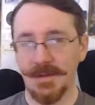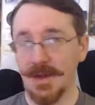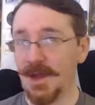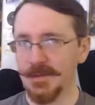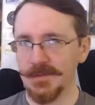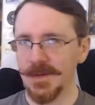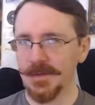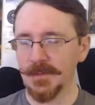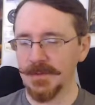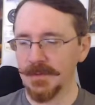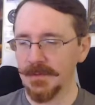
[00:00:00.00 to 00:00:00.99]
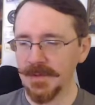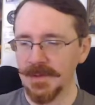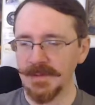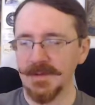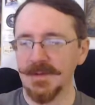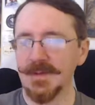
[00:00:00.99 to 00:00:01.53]
I do not want to do that.
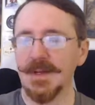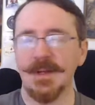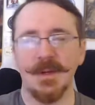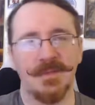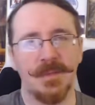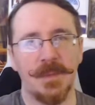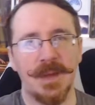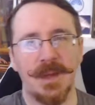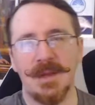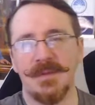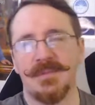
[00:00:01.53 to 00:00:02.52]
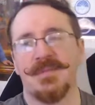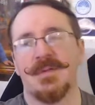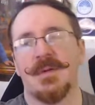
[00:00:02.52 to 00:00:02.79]
I've done that enough in my life,